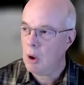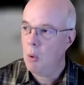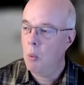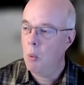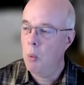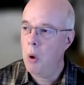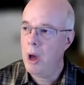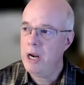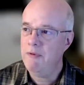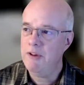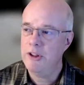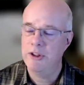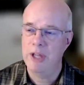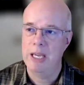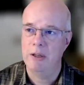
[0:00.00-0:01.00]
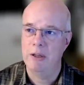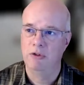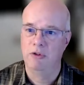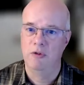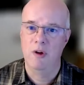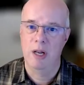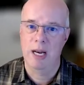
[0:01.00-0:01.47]
One of the
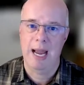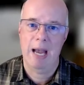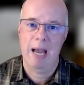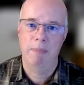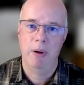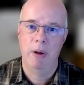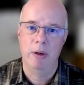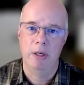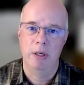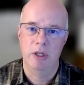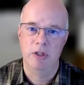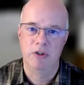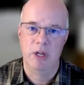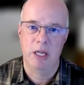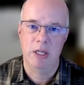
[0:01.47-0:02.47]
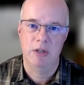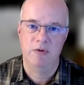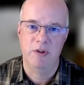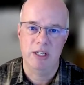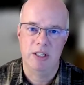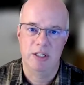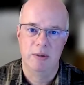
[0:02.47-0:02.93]
things that happened as
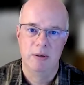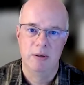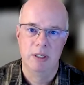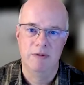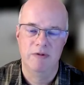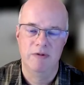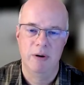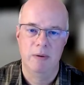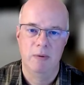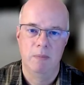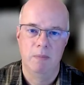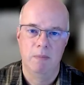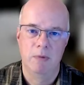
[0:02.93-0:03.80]
these different